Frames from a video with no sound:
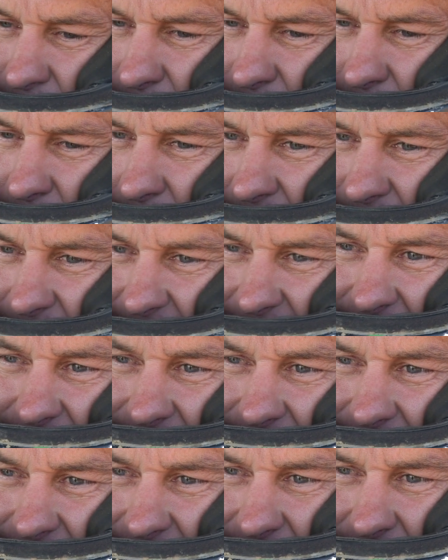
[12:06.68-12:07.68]
more
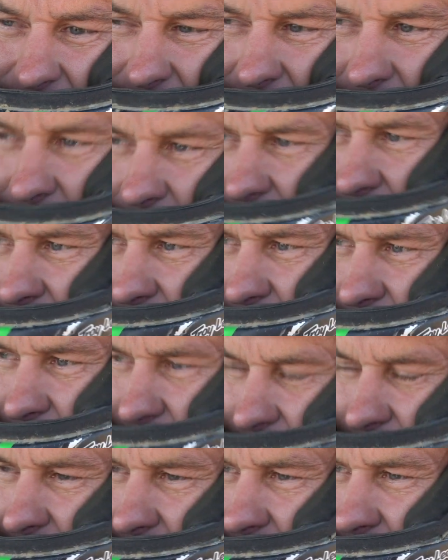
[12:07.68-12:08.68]
dialed in. The carburetor
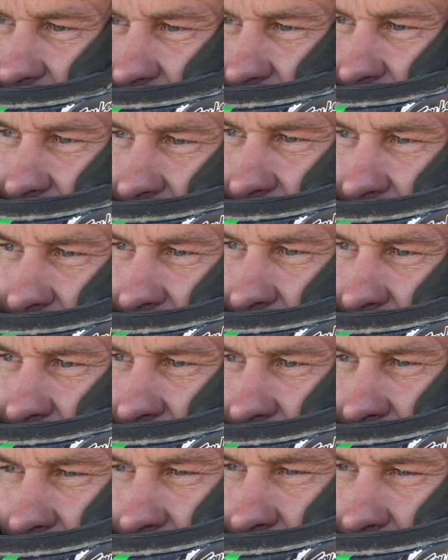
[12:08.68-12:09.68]
was off.
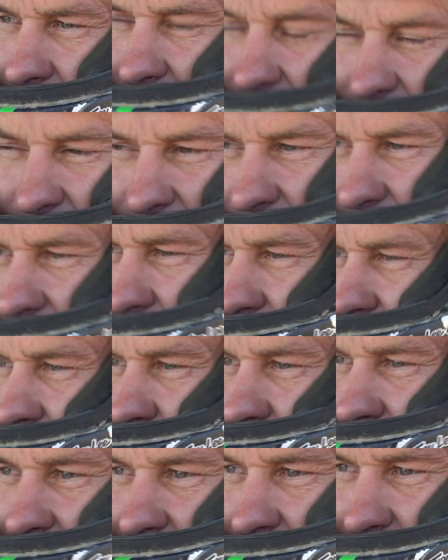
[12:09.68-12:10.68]
Brand new
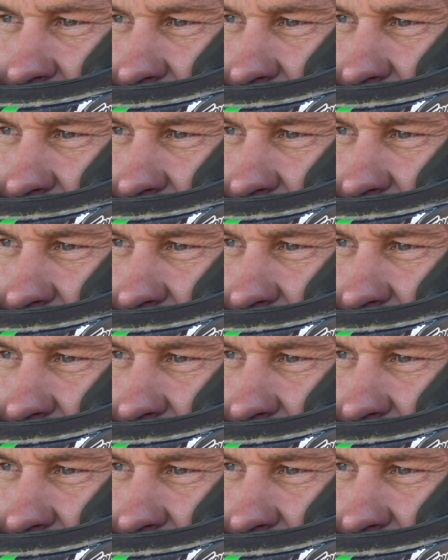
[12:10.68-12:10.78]
carb, had to